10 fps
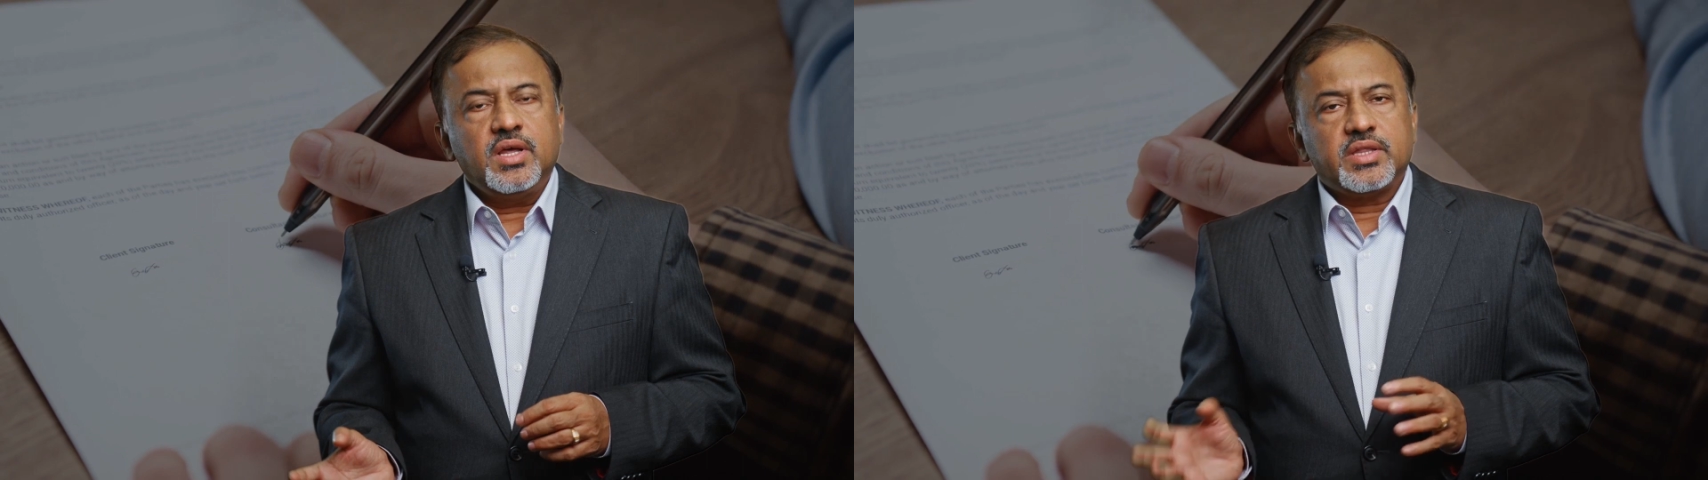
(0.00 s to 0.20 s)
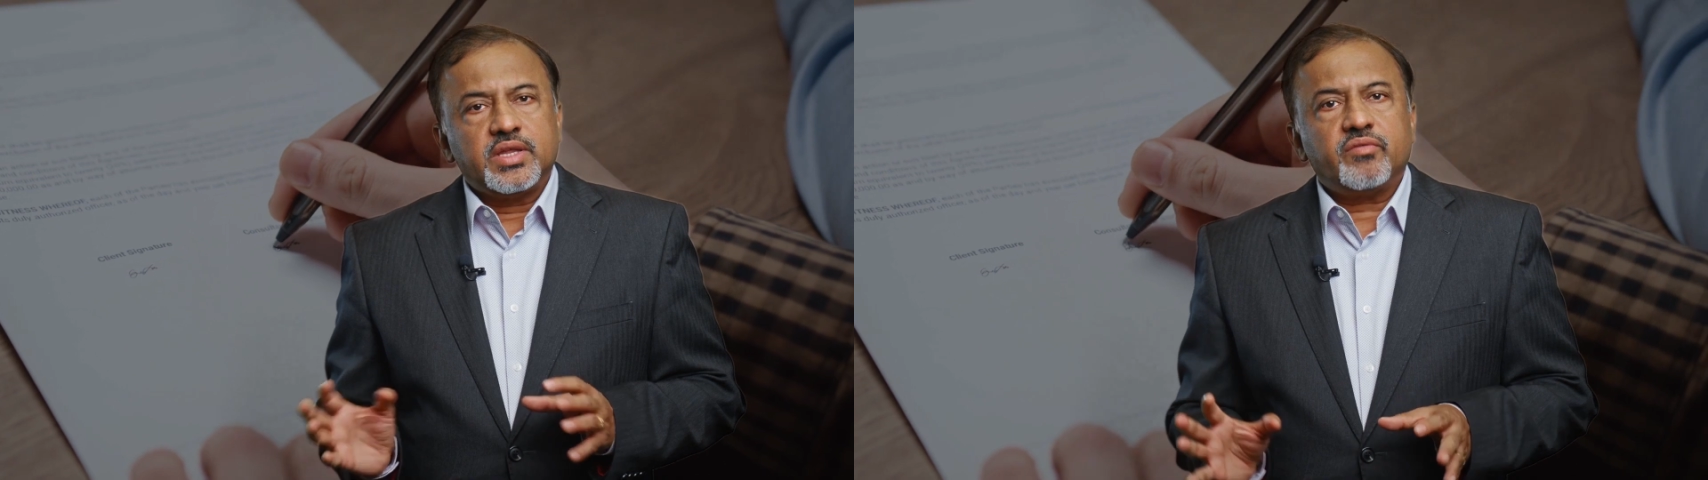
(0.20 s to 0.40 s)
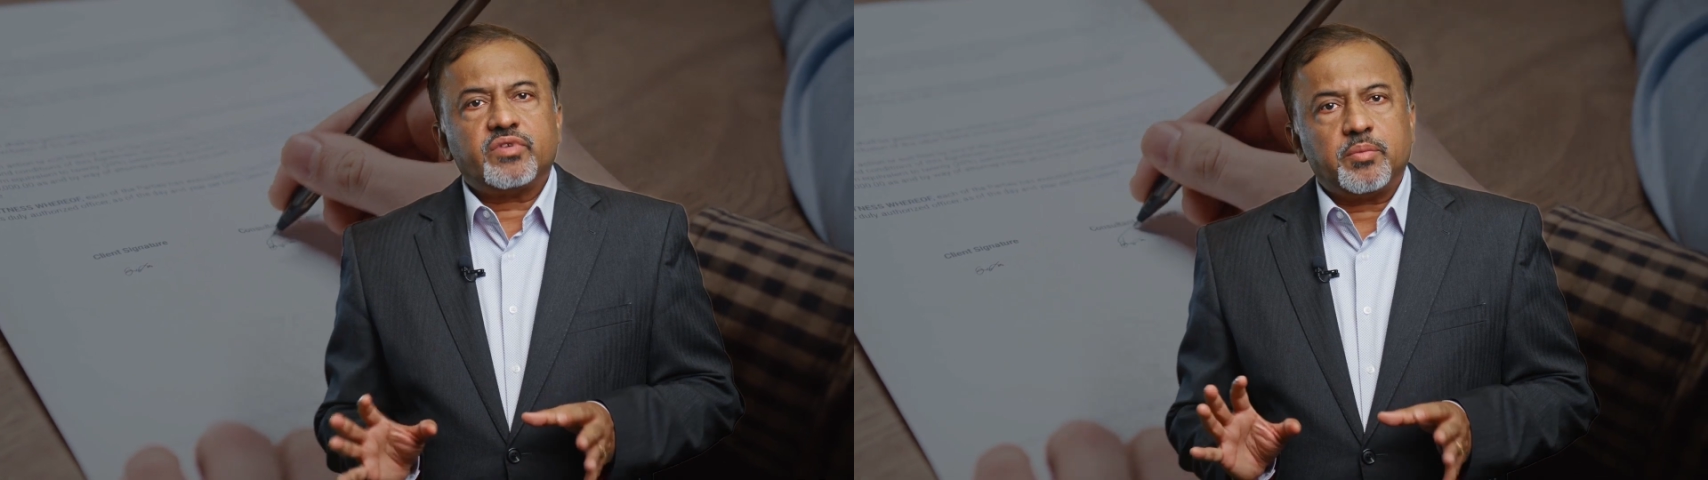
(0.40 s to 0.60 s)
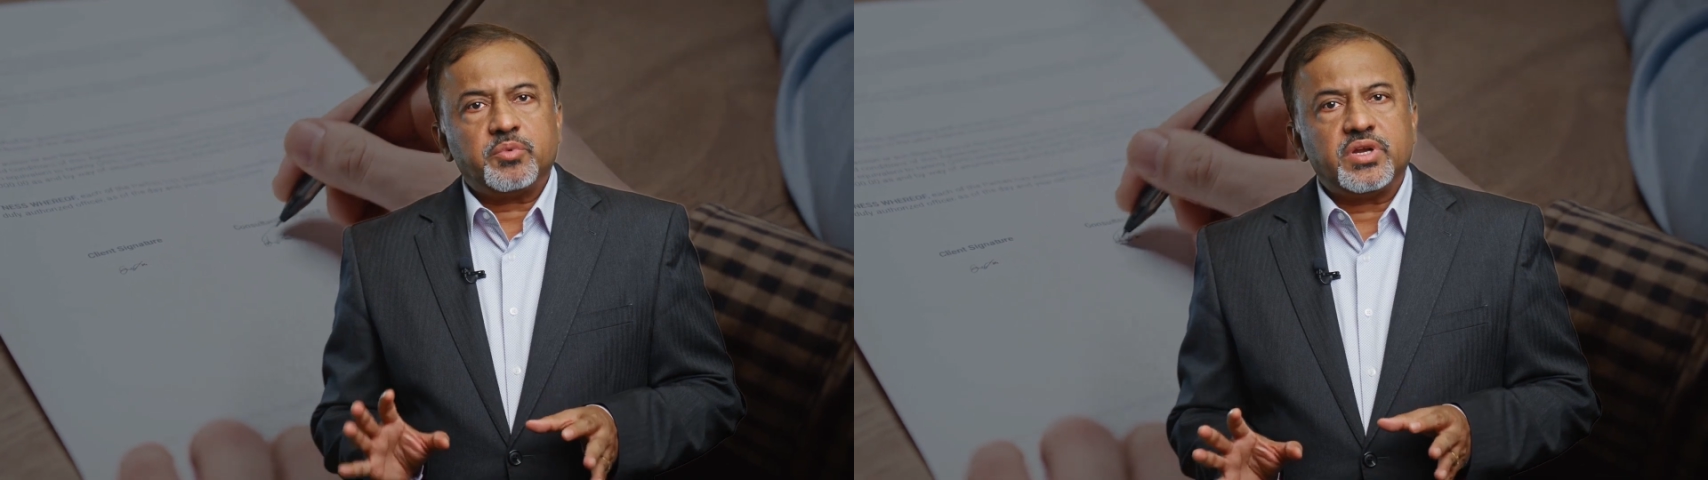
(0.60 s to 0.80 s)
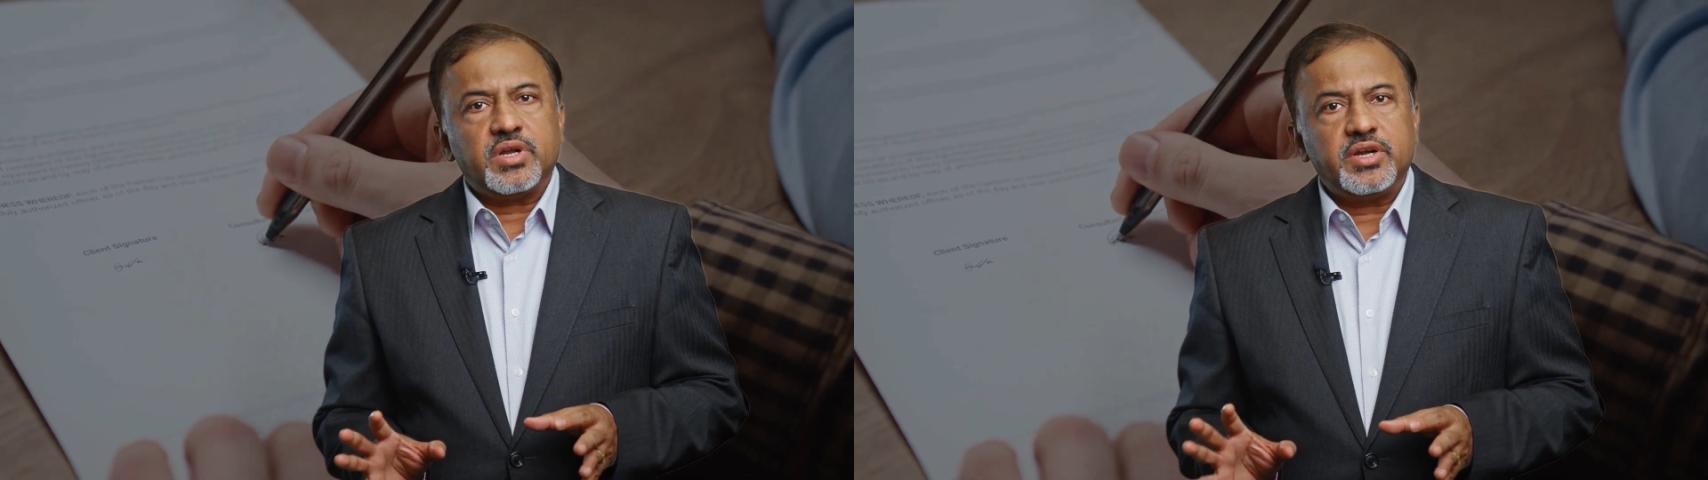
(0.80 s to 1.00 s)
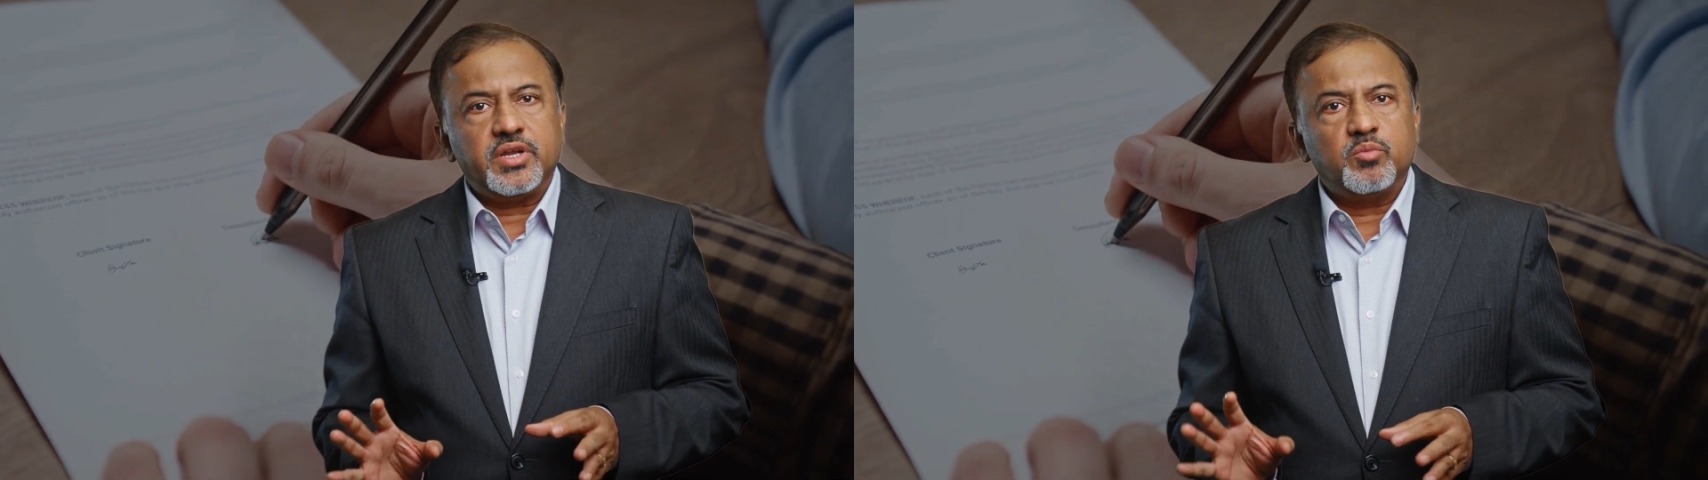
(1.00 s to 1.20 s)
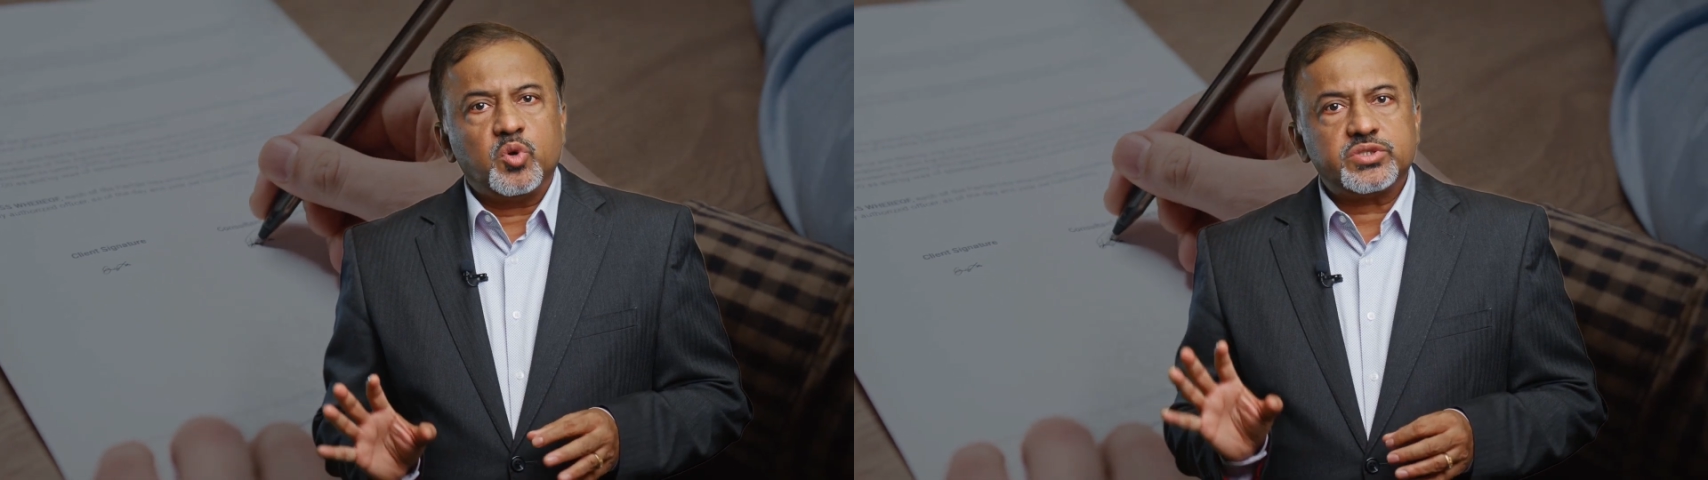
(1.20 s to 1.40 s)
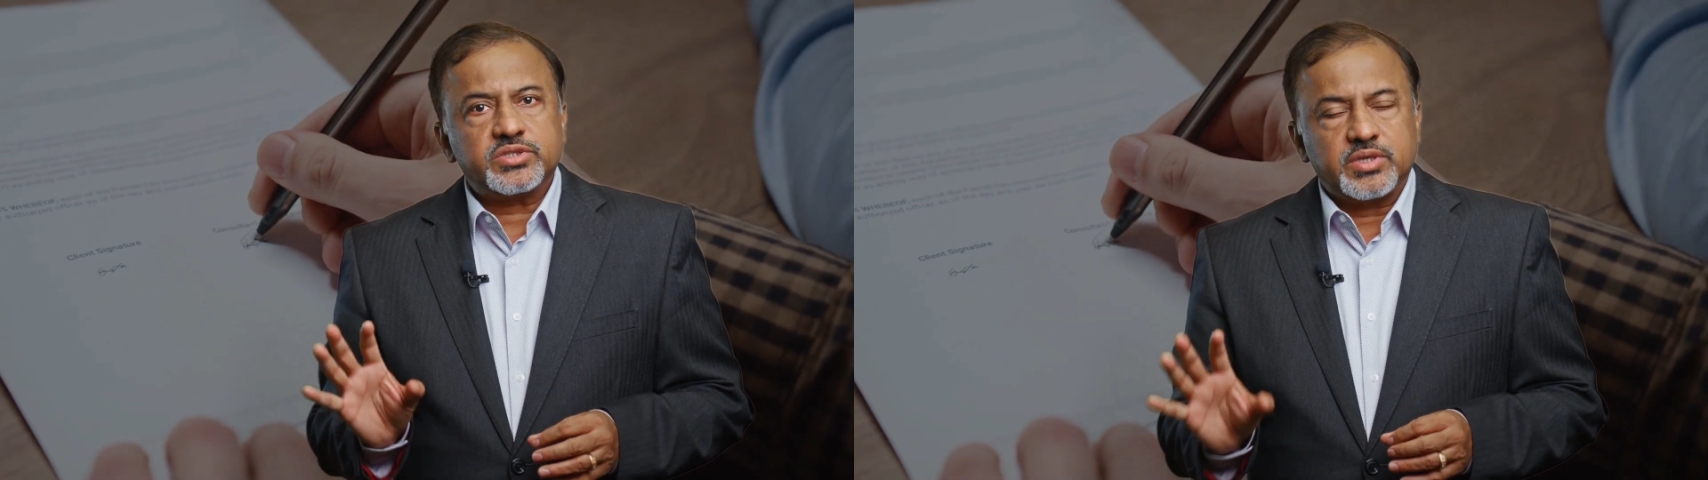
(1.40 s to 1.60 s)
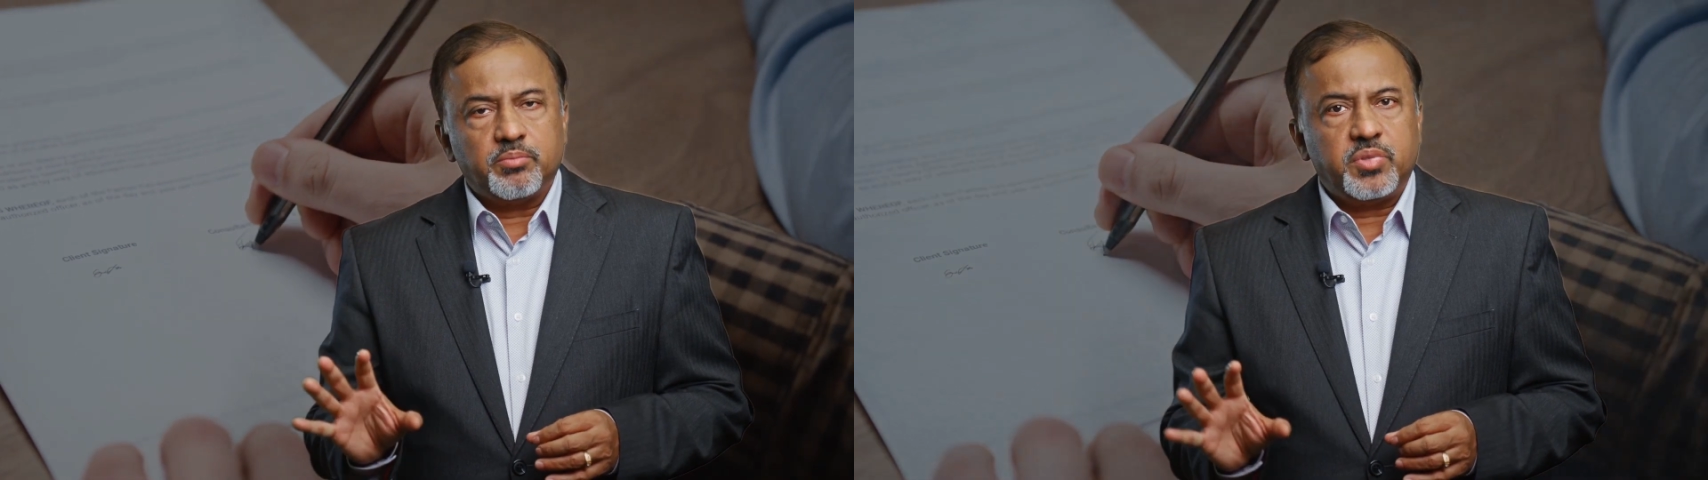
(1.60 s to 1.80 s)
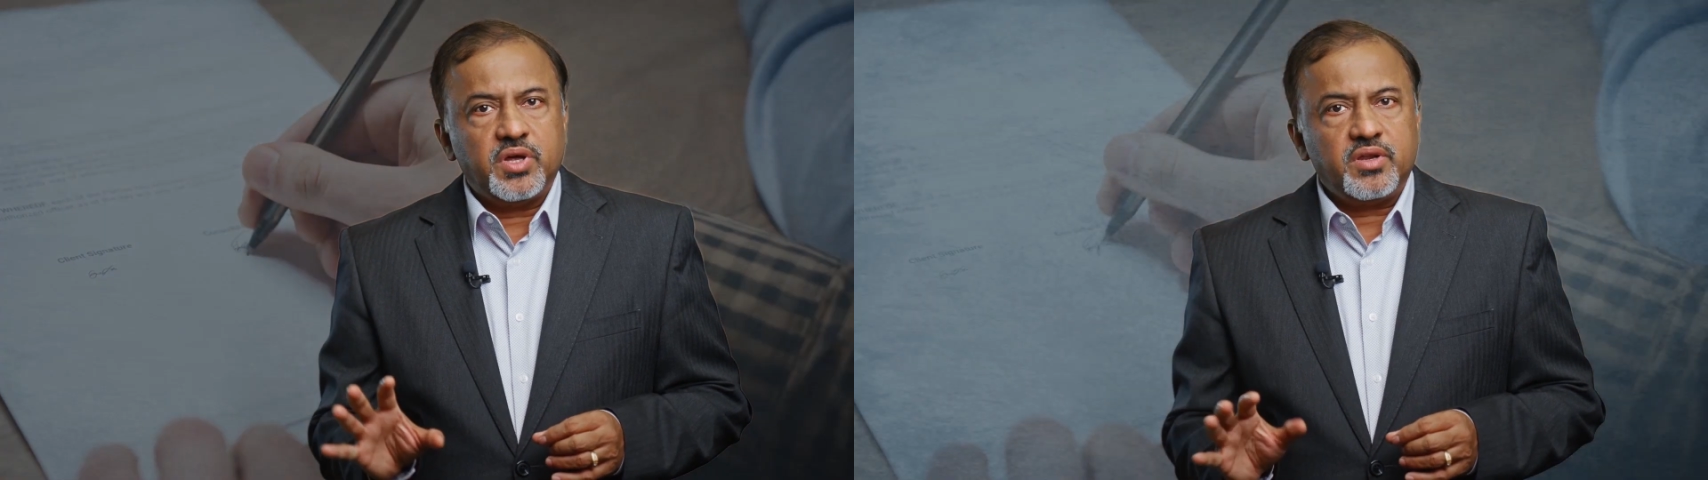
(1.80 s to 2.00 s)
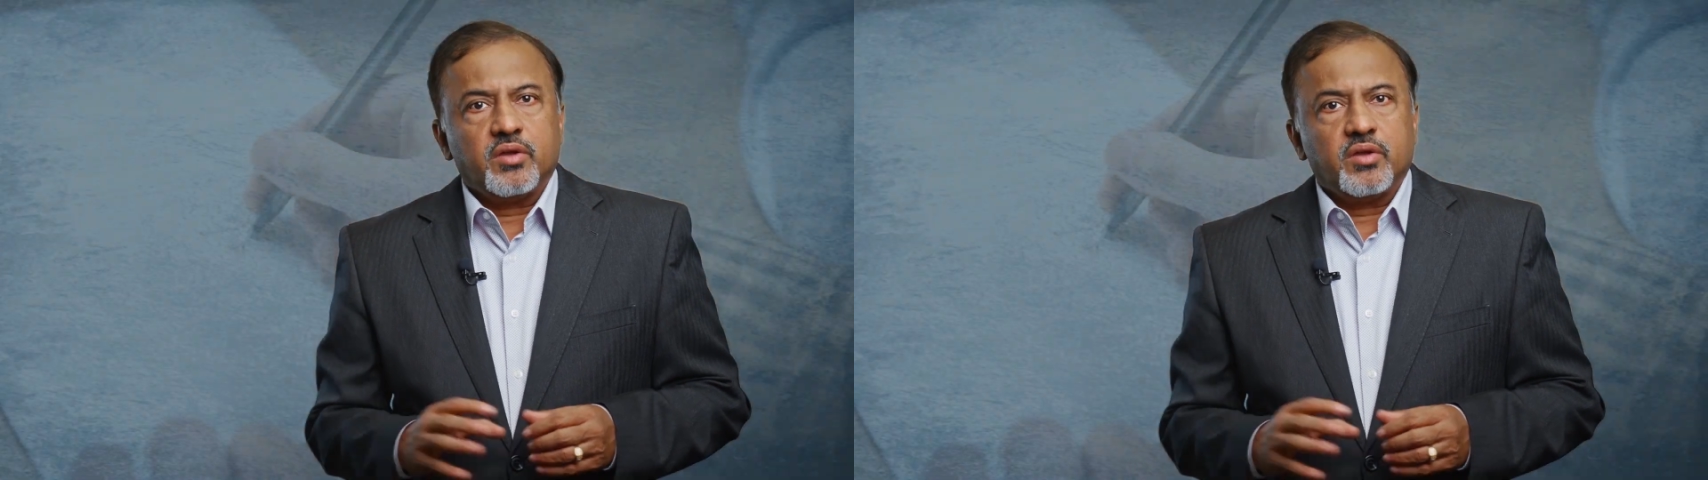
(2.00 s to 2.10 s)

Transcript: they have kept it little more simpler.